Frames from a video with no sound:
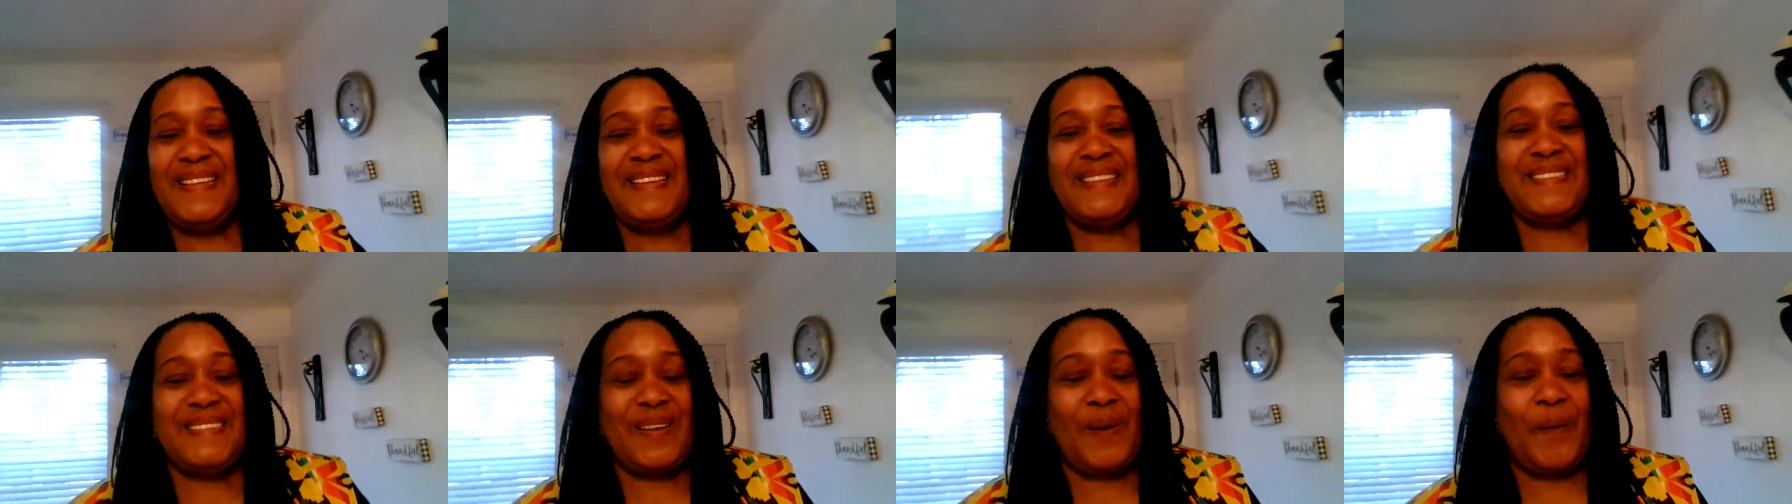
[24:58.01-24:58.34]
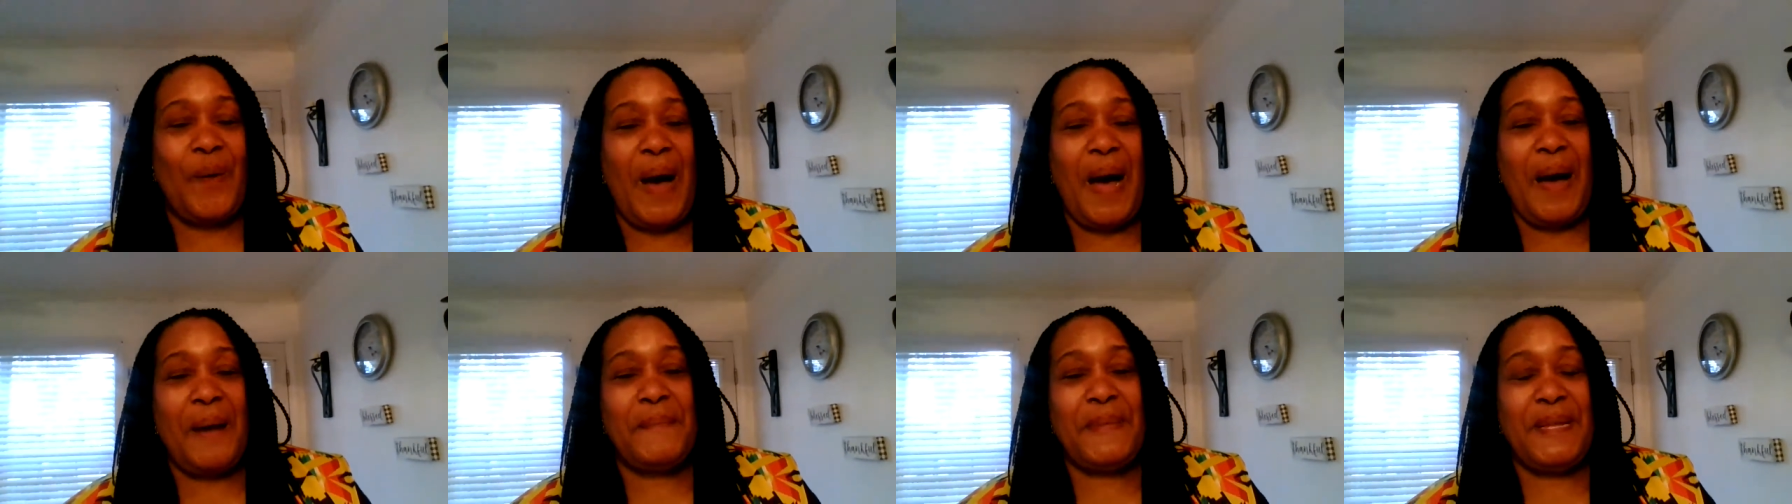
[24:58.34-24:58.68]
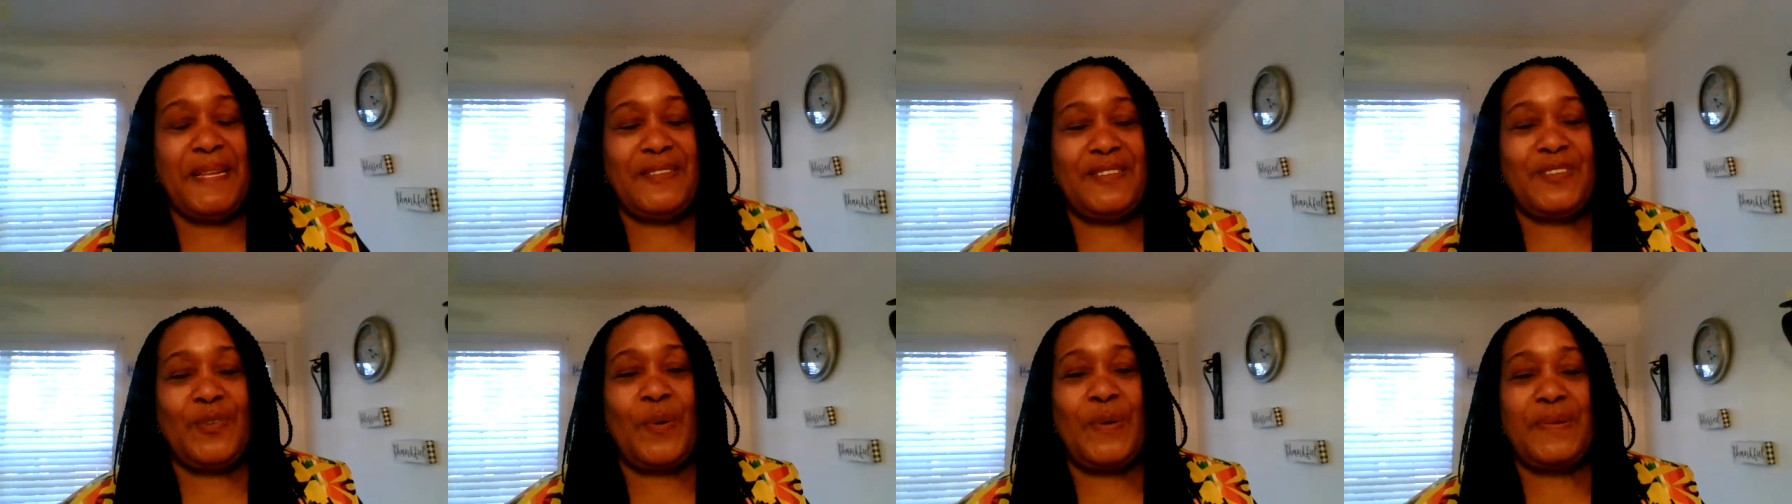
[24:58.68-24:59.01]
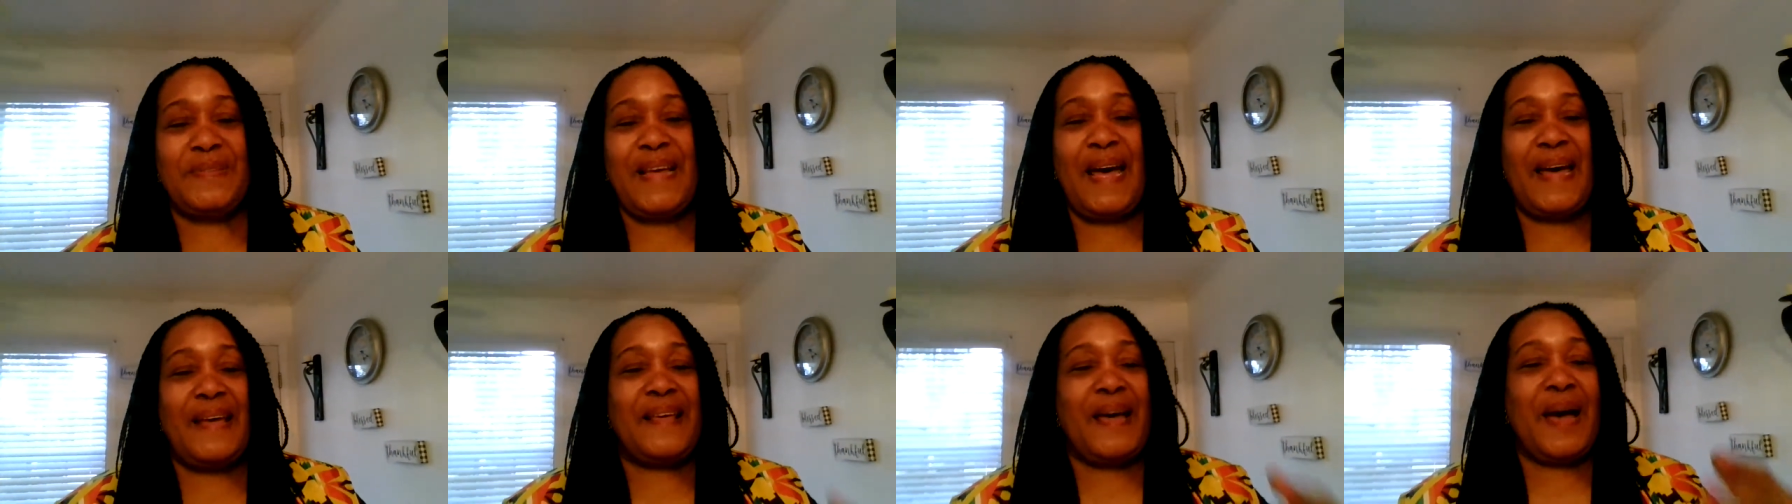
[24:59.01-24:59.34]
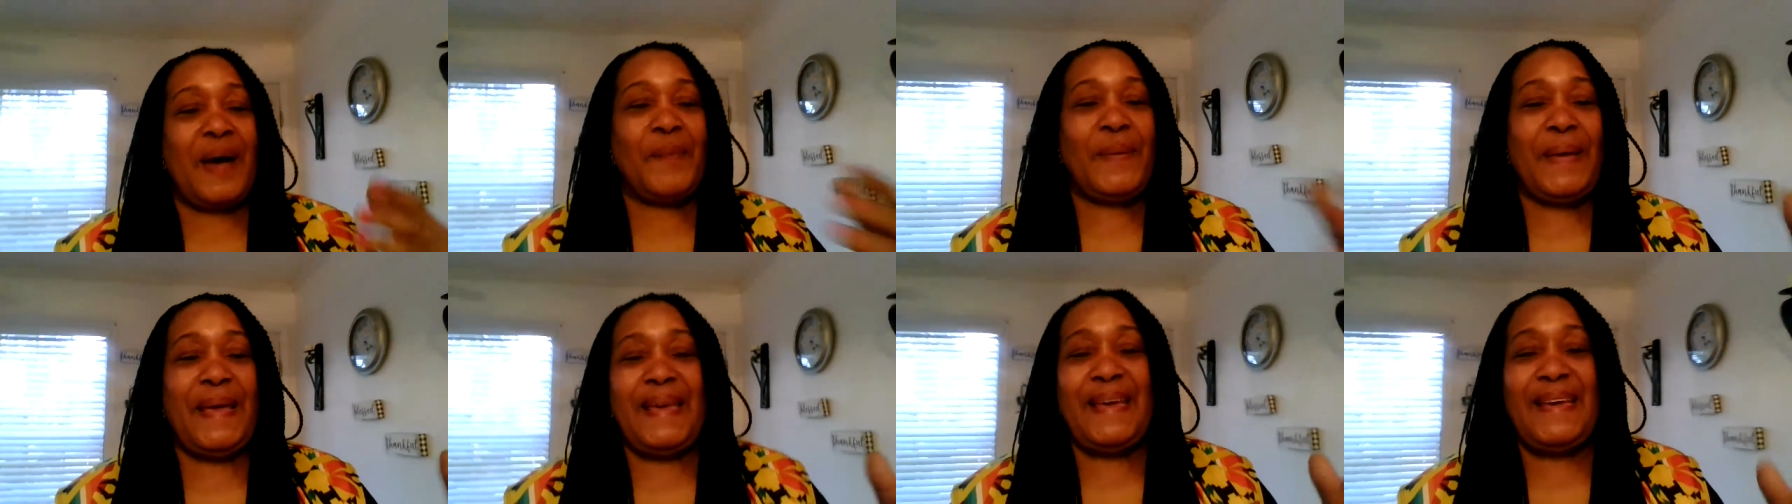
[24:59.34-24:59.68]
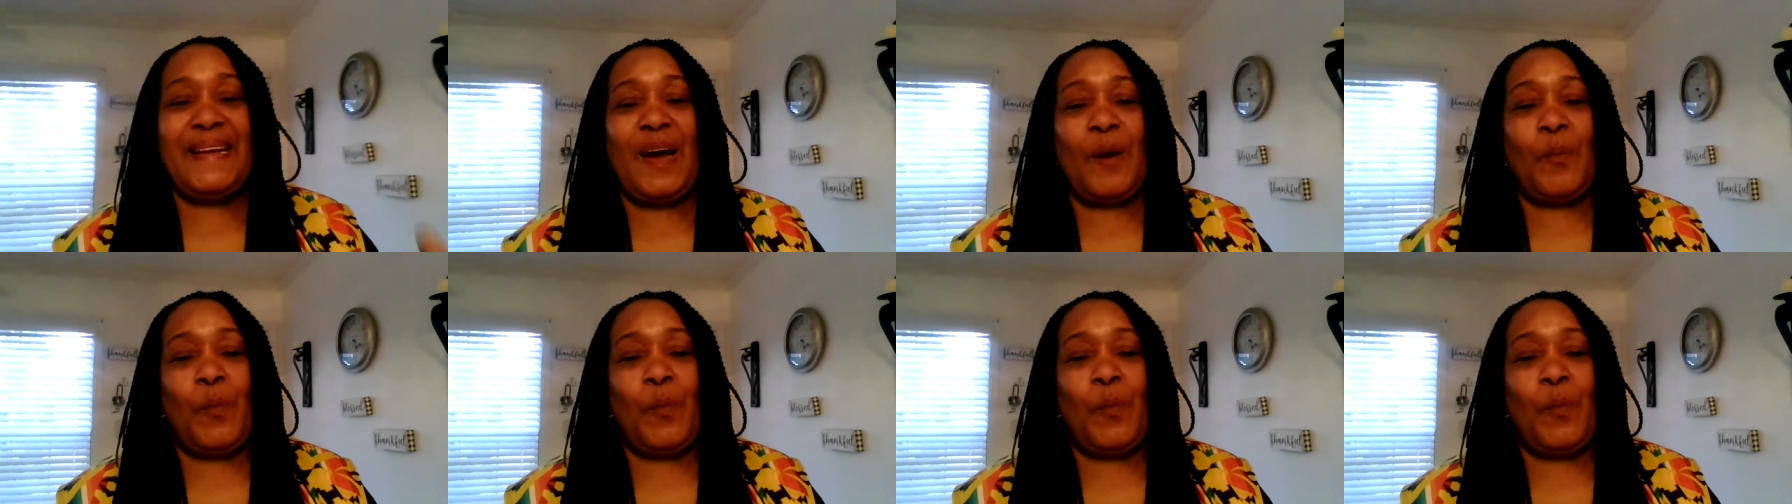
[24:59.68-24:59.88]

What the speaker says: So I'm so excited. Again,